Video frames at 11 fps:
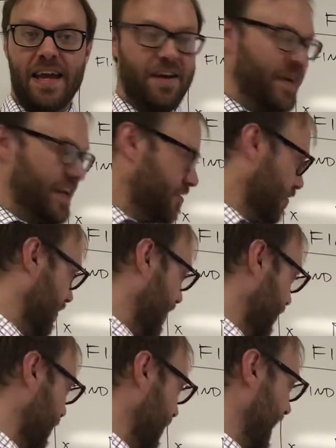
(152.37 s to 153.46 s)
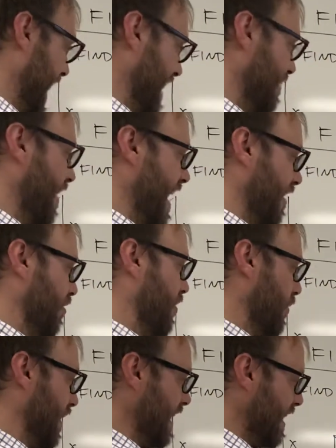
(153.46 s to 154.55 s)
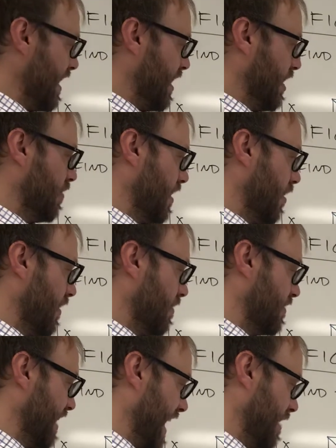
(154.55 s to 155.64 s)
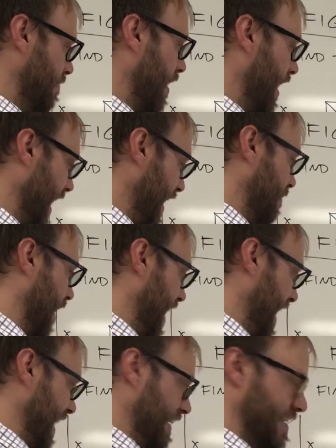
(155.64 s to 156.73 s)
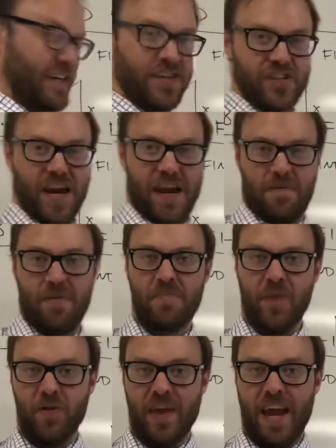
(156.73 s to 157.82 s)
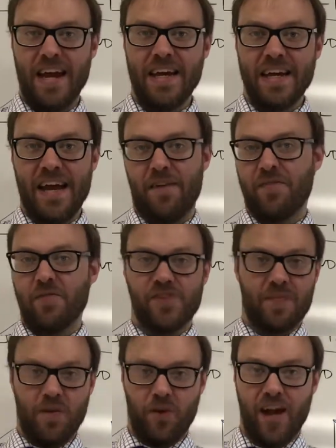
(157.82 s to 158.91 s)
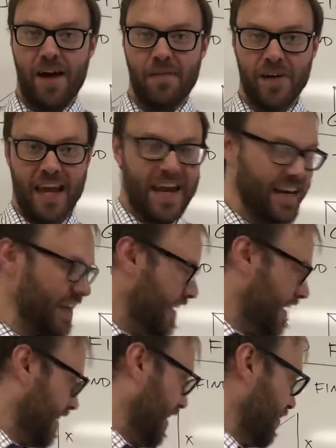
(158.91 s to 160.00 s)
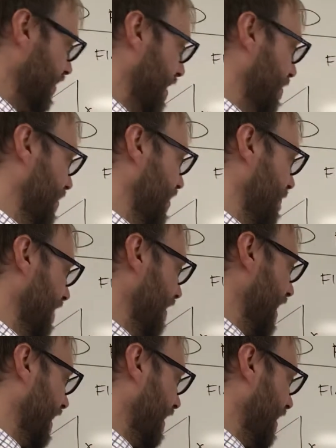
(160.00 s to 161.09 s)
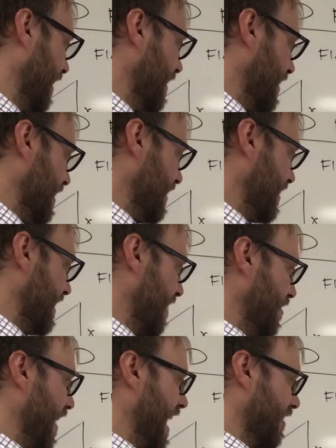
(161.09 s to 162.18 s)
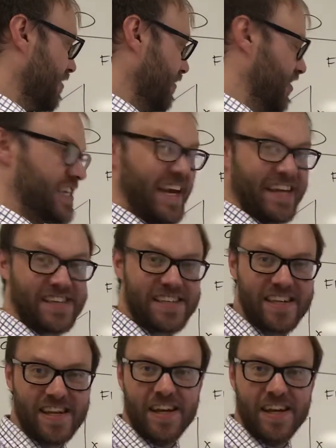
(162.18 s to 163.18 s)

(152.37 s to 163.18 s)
If I told you this was an 8 radical 3, you would know that it was an 8 by 8 by 8 shape. Okay? Now, if it was something more complicated, you know, say it was something like uh, 7 radical 6,